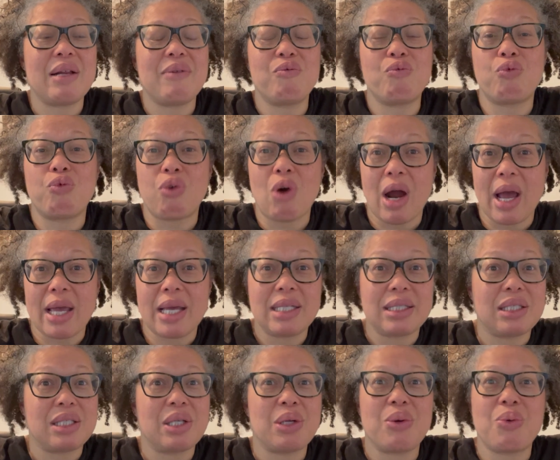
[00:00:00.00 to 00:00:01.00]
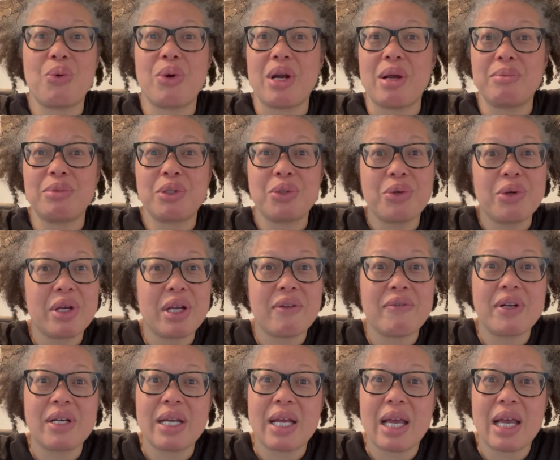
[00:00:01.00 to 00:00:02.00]
write what I'm doing
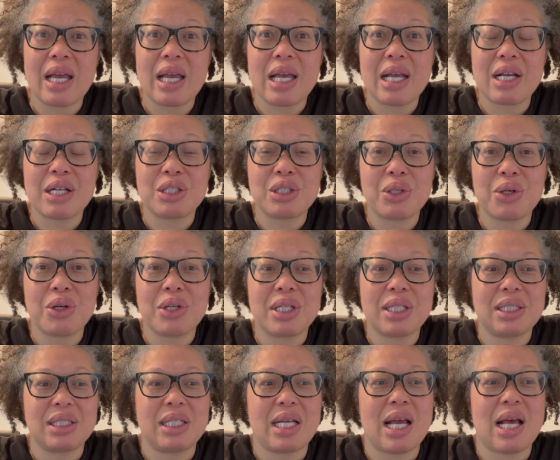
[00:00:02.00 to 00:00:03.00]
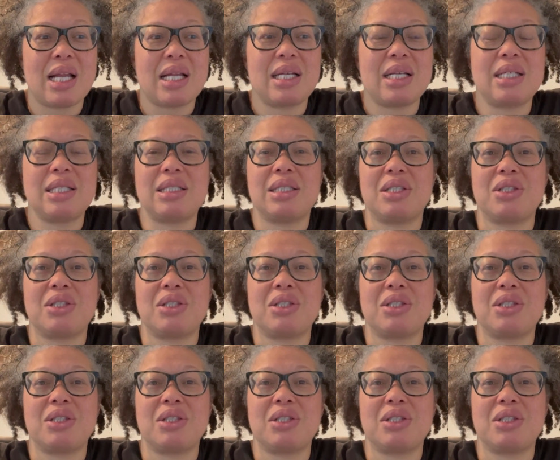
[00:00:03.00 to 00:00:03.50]
every day concerning this challenge.